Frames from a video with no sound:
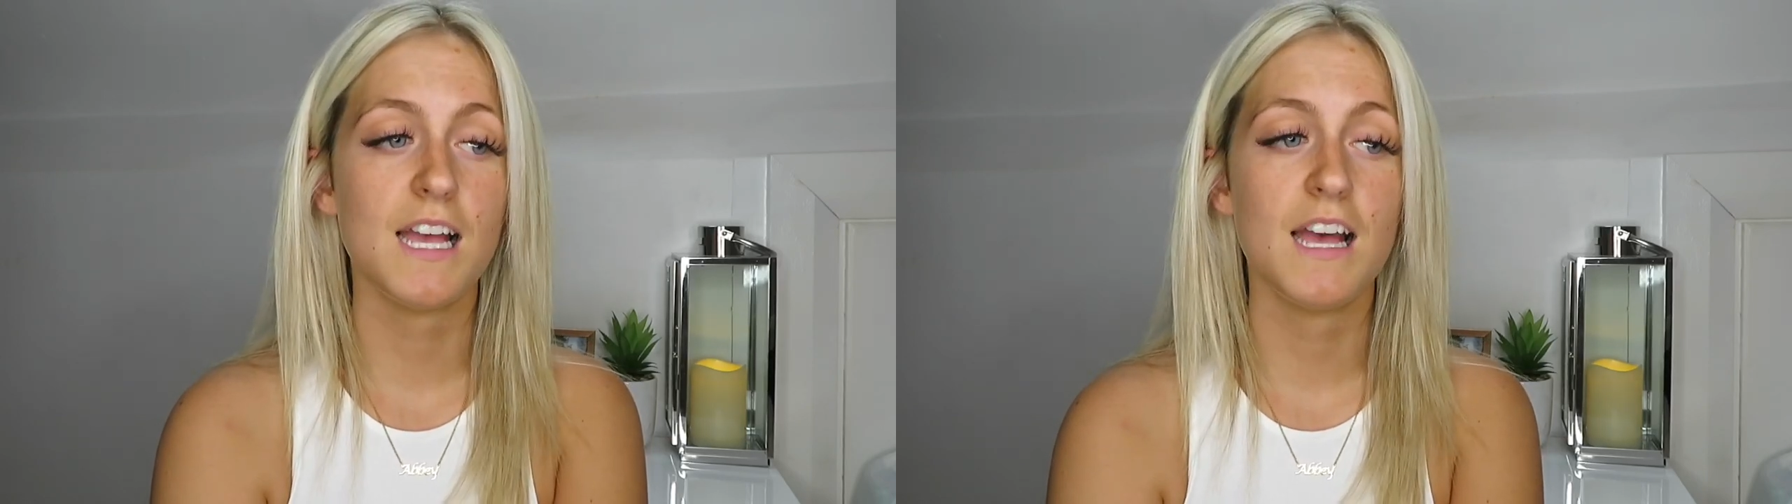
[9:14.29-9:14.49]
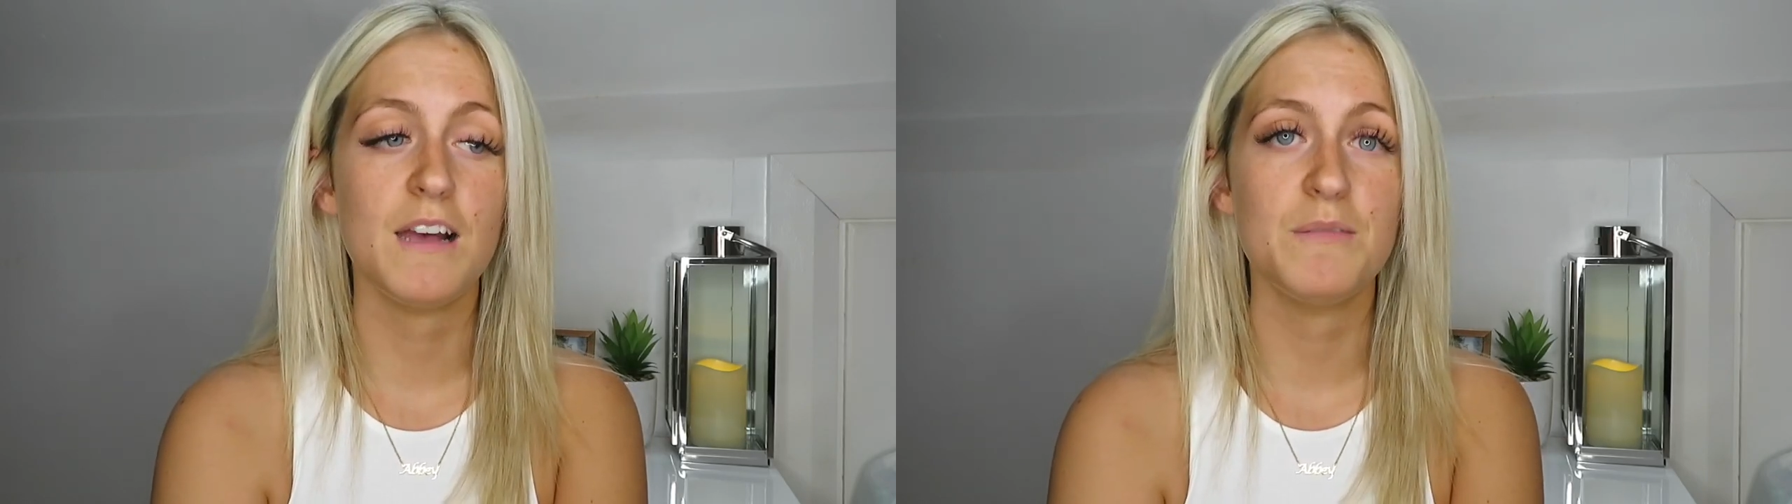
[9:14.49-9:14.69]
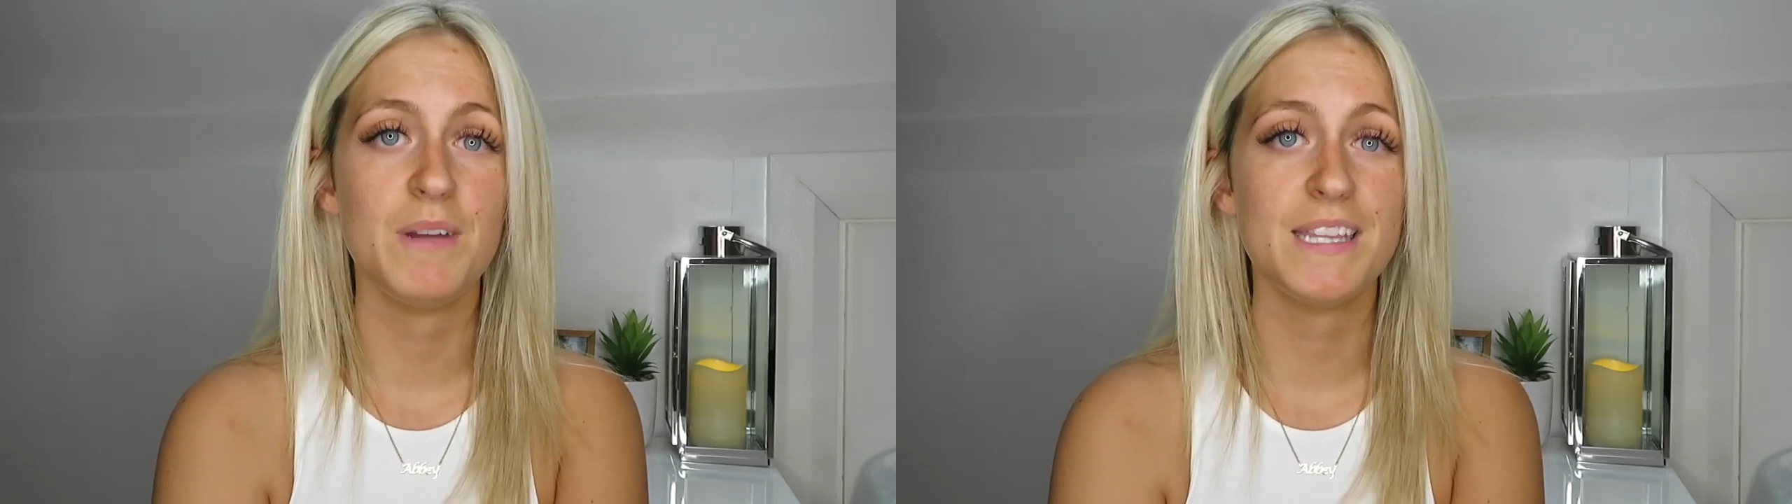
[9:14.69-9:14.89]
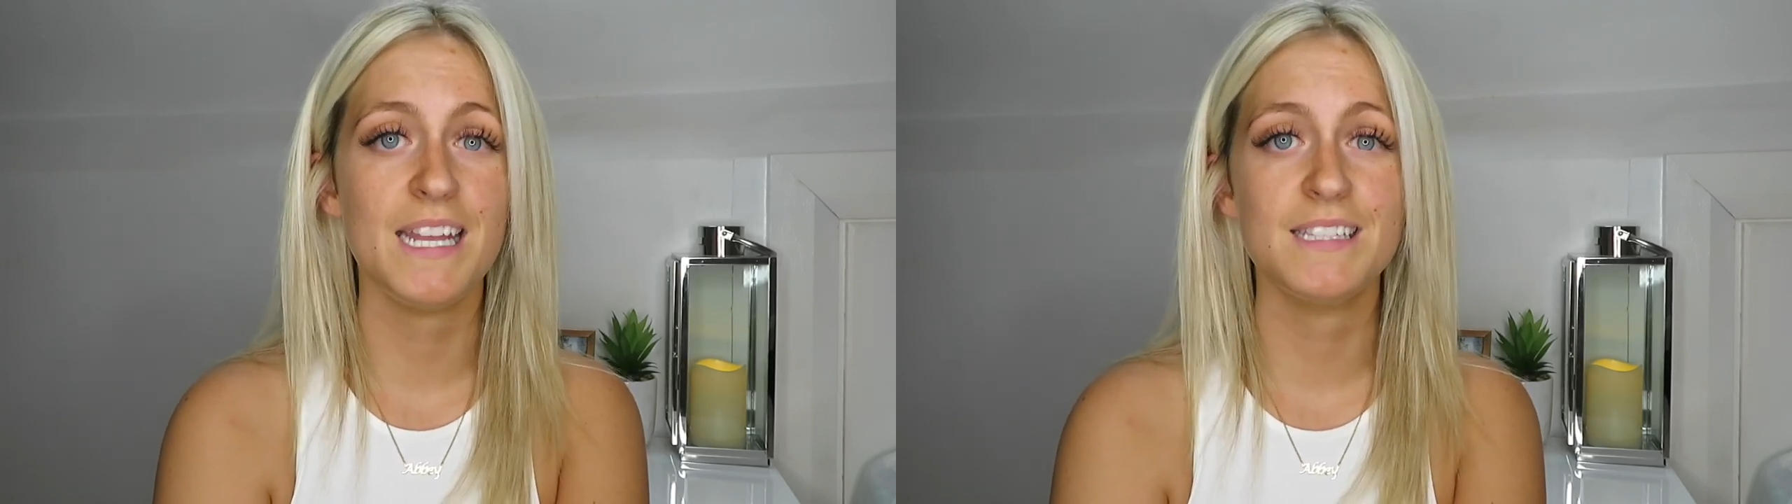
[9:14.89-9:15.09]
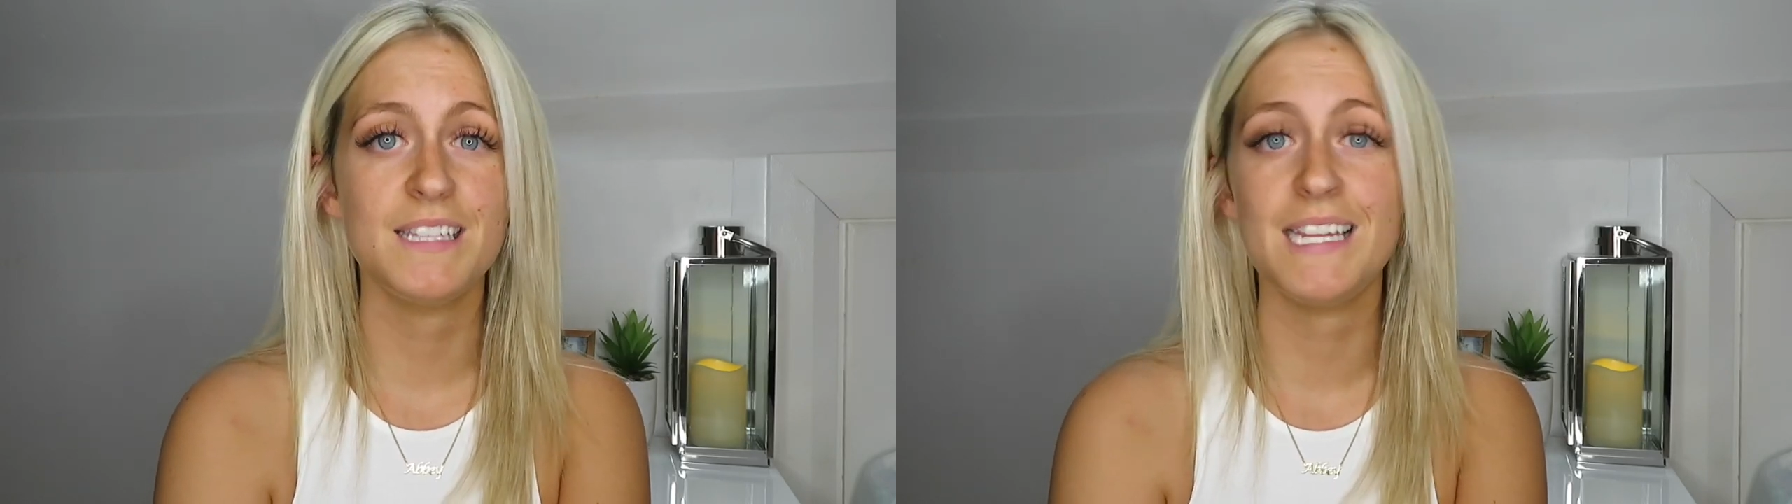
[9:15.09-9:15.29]
At the
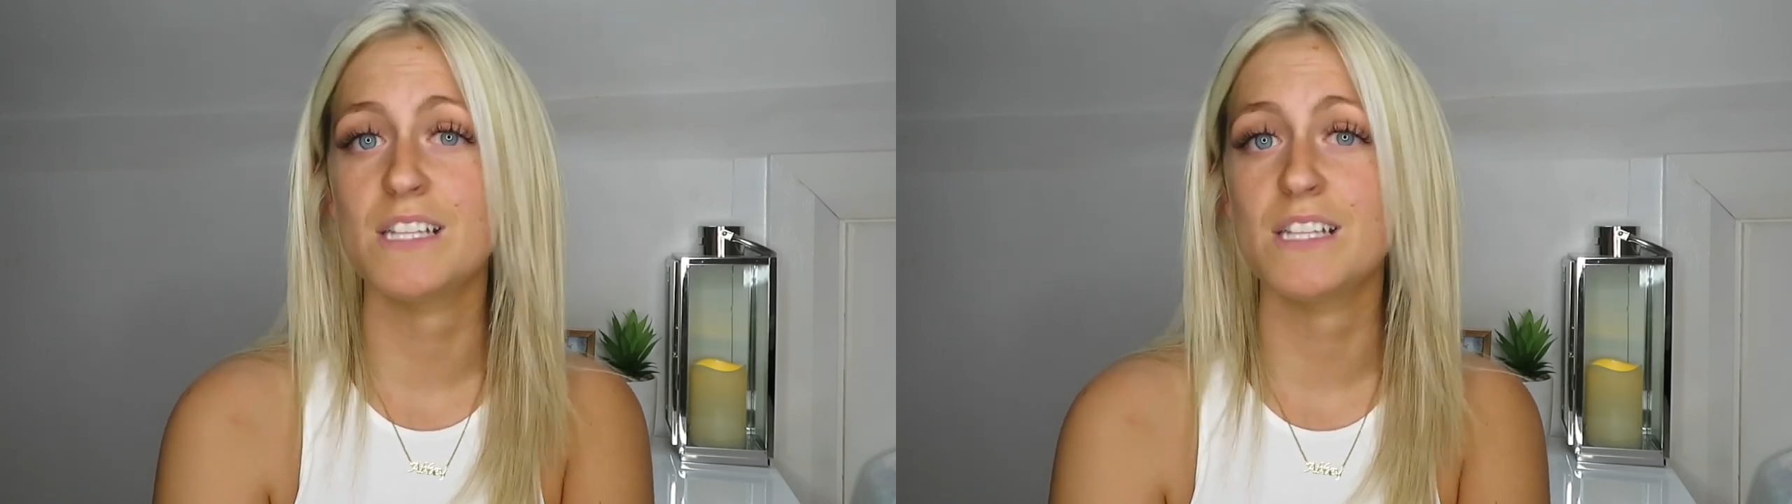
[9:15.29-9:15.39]
end of the day,